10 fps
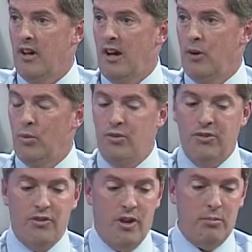I
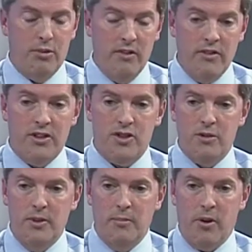was uh, privileged
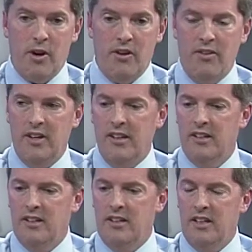to be part of the
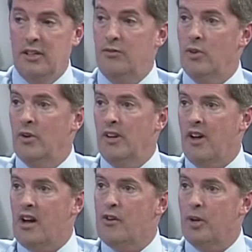interviewing and
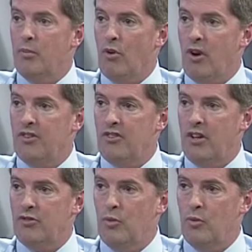hiring
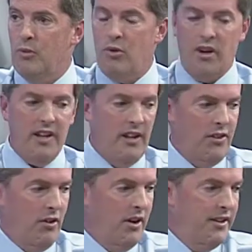process when we brought Heath
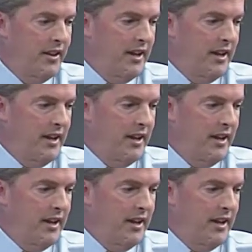on,